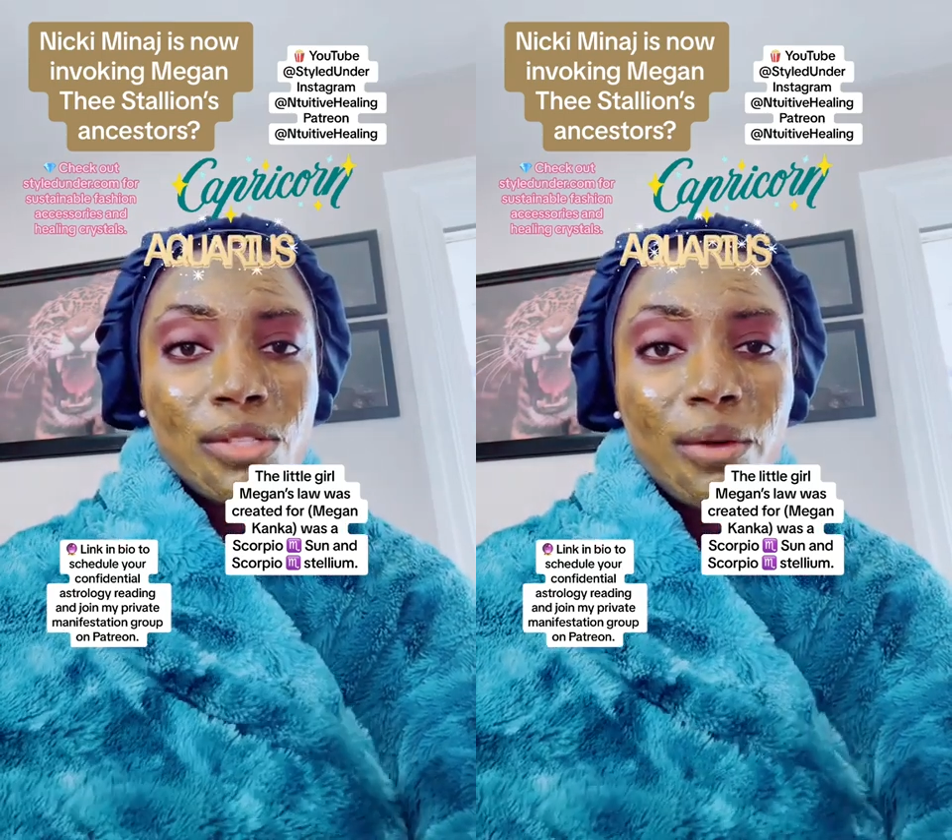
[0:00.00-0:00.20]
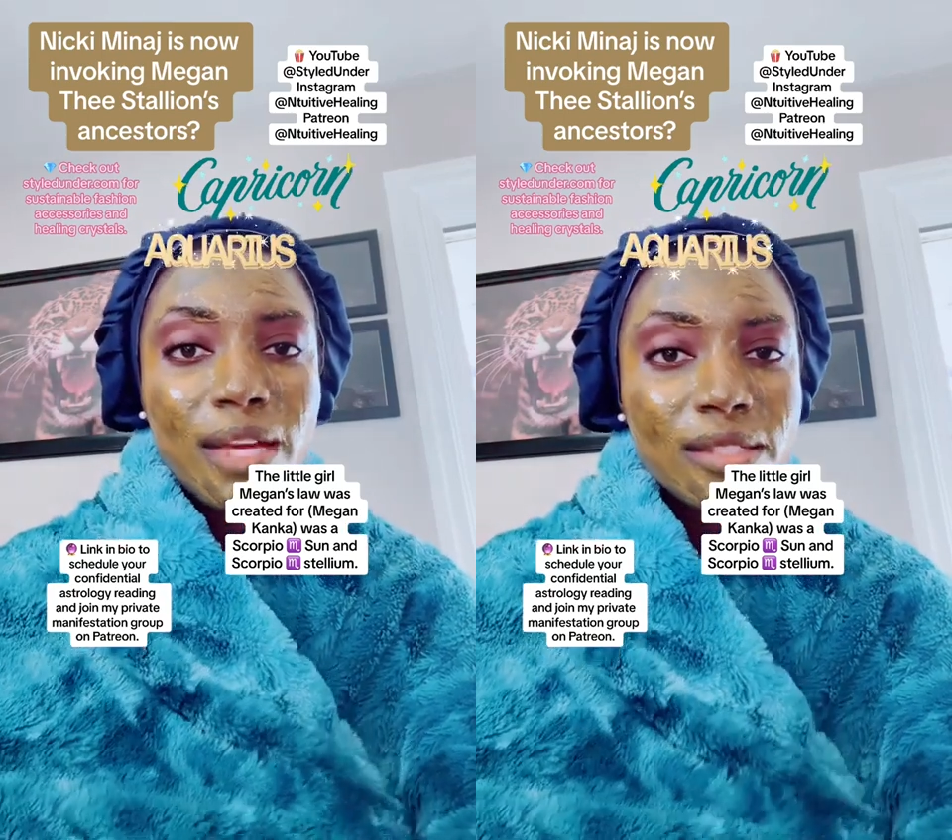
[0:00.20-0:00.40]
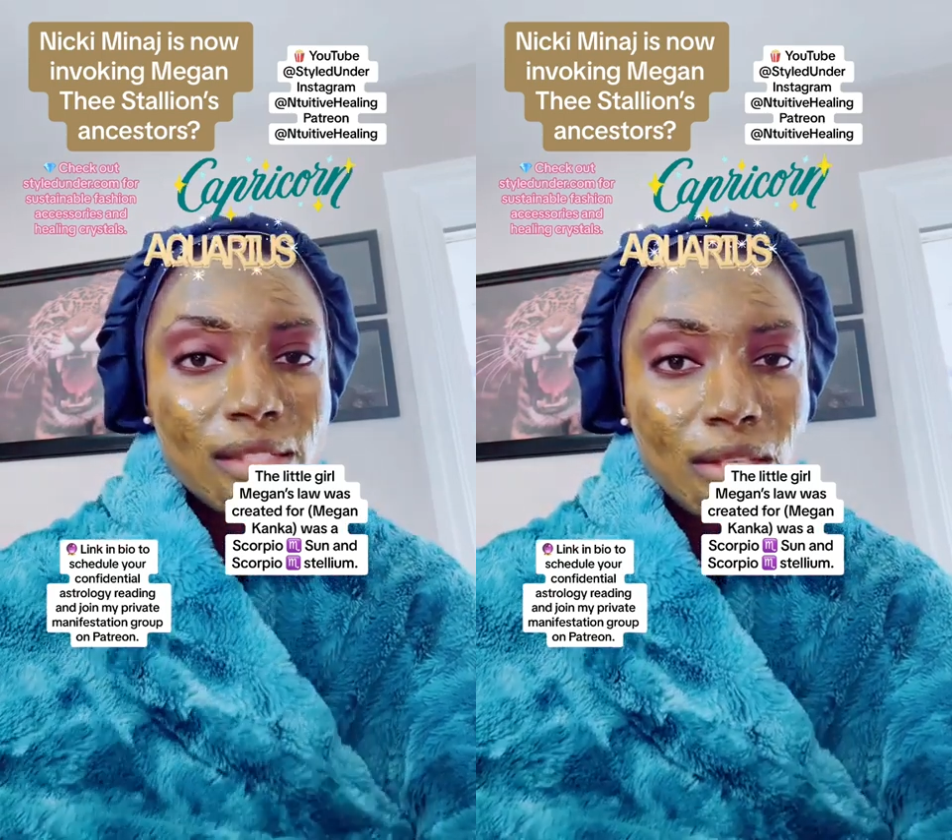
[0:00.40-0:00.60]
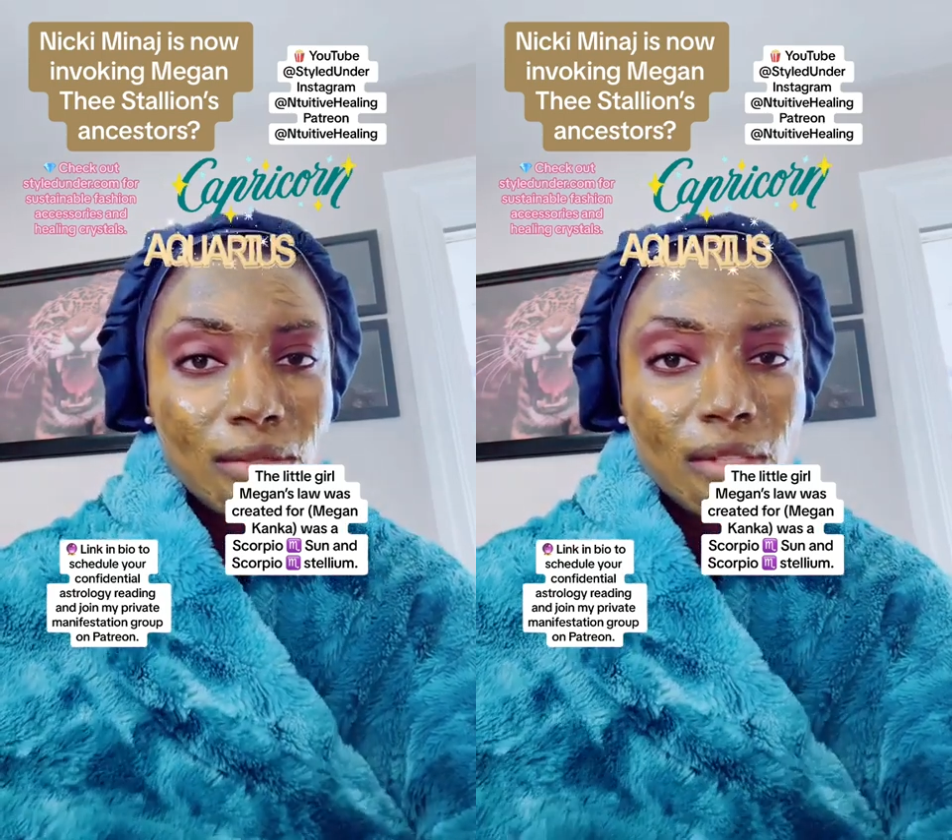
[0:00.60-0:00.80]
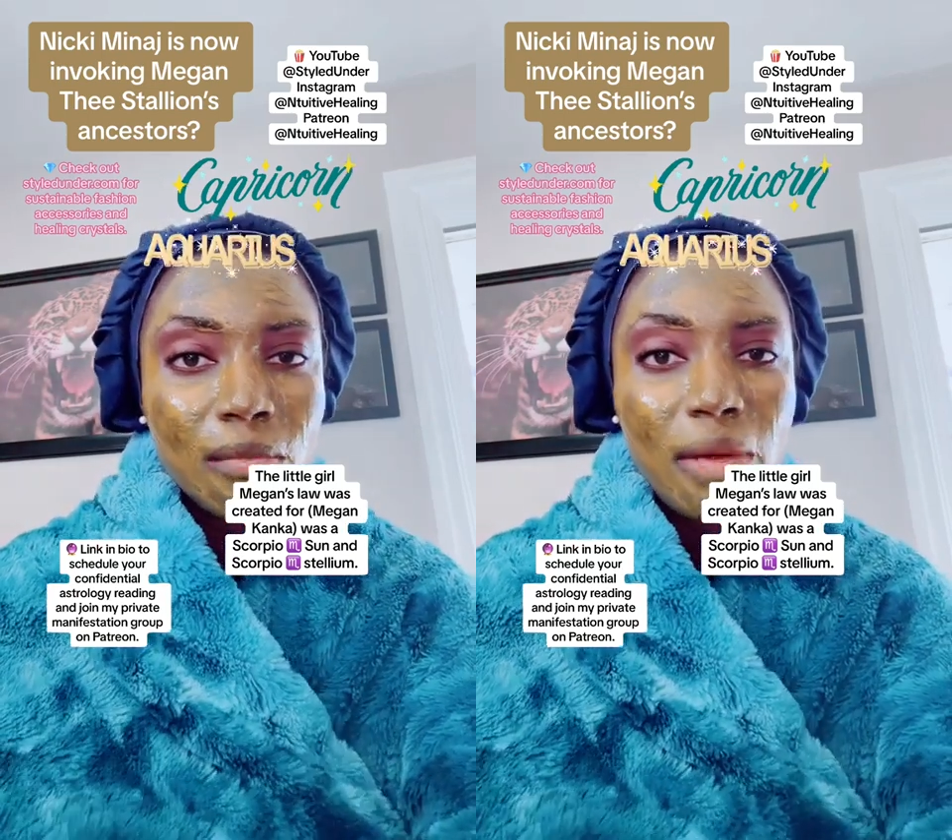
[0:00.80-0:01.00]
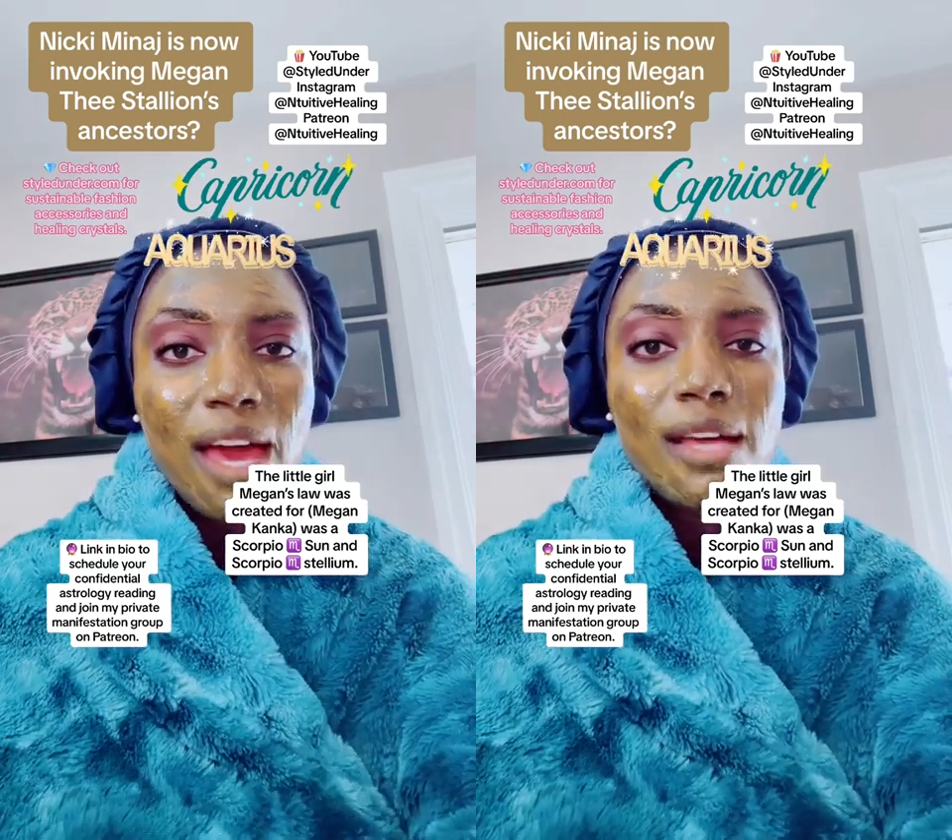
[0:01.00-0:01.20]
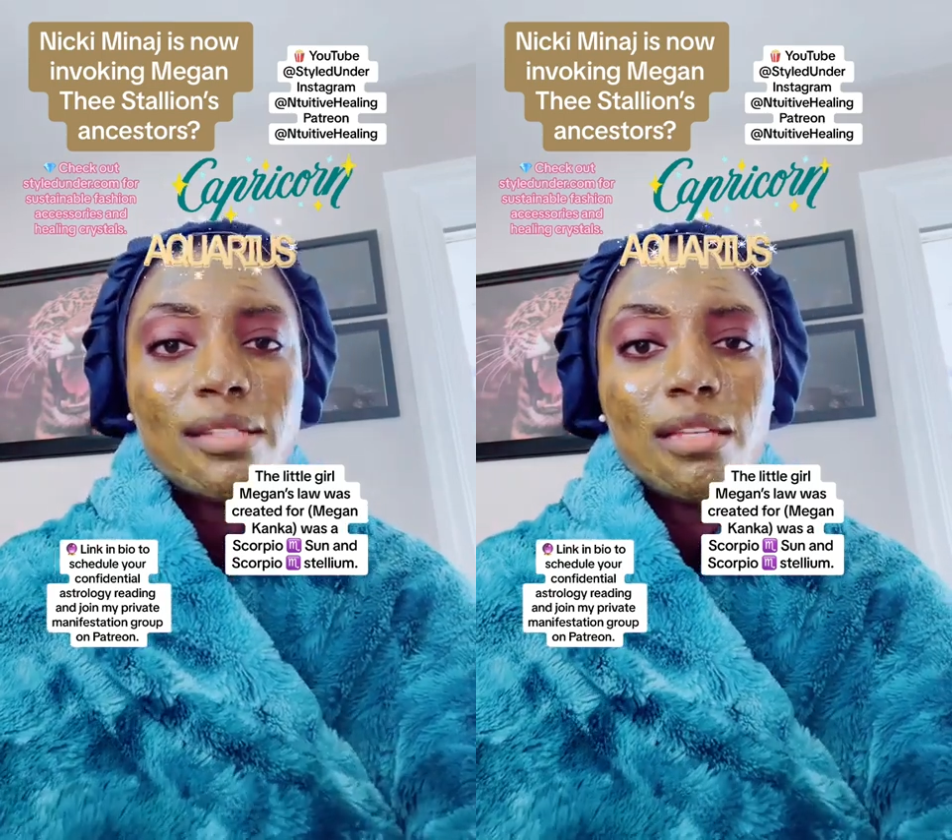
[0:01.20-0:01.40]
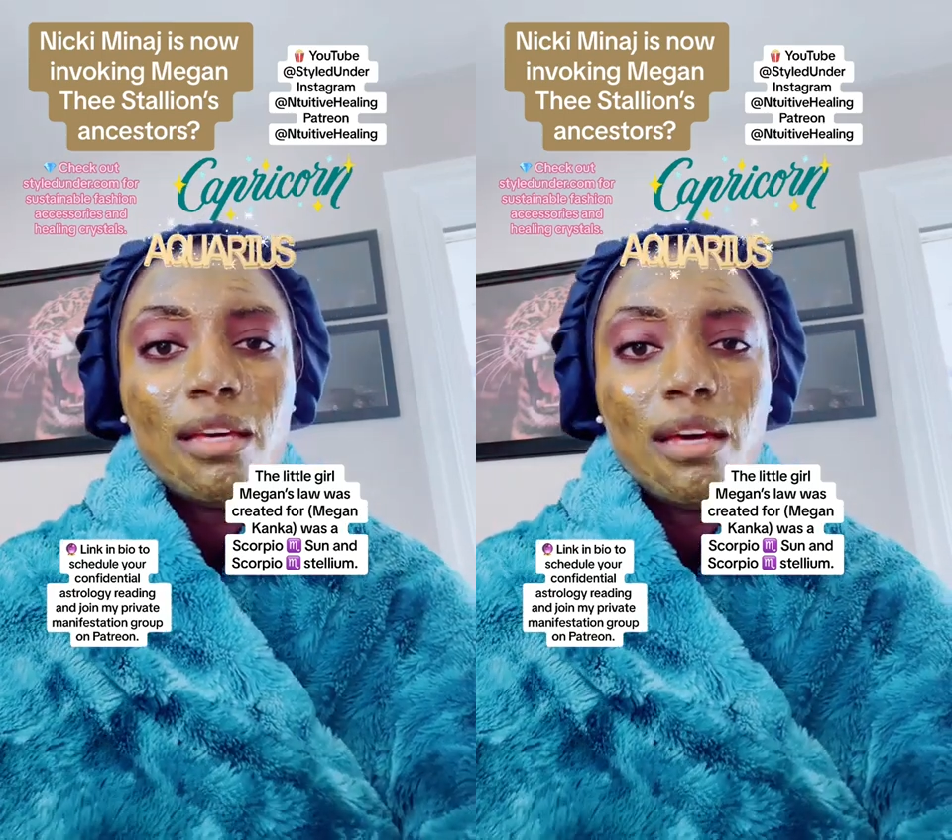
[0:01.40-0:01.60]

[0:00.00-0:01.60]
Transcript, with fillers: so excuse the mask,